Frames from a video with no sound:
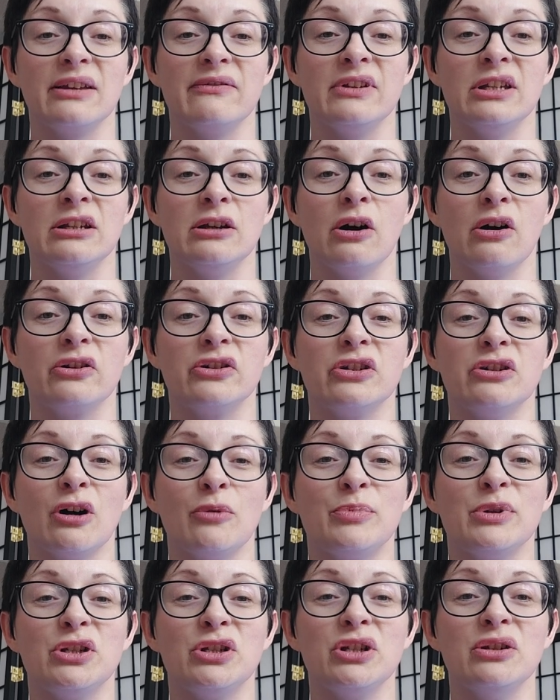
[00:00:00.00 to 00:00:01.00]
giving God an
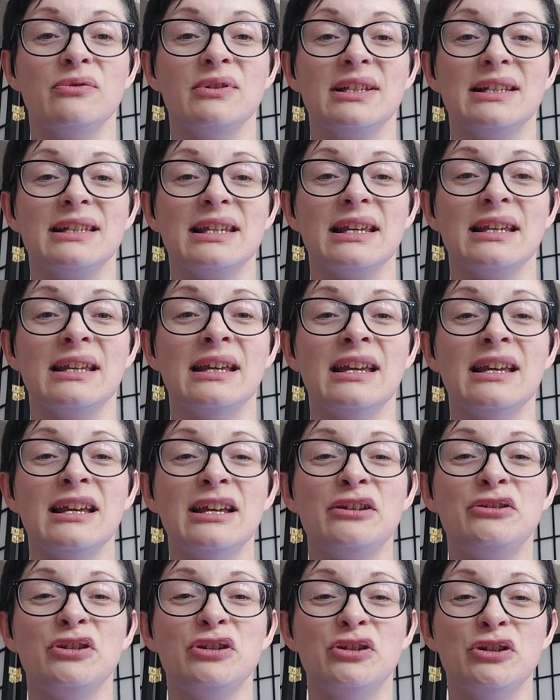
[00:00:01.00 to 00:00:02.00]
opportunity
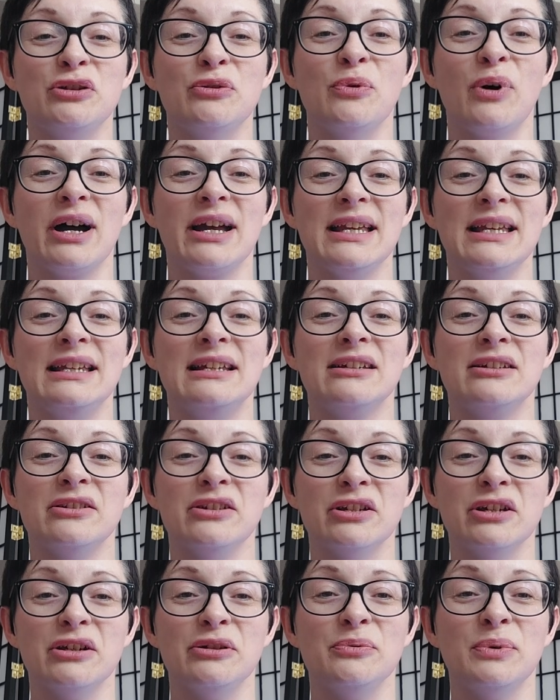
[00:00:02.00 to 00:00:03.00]
to do what he can
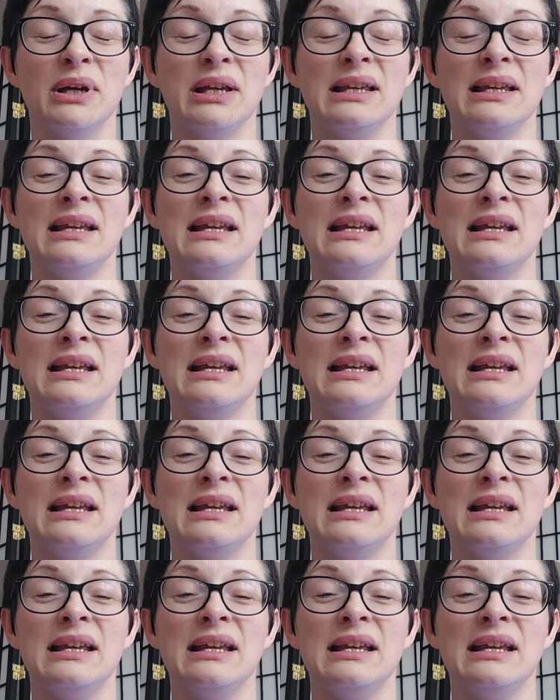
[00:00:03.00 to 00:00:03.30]
do.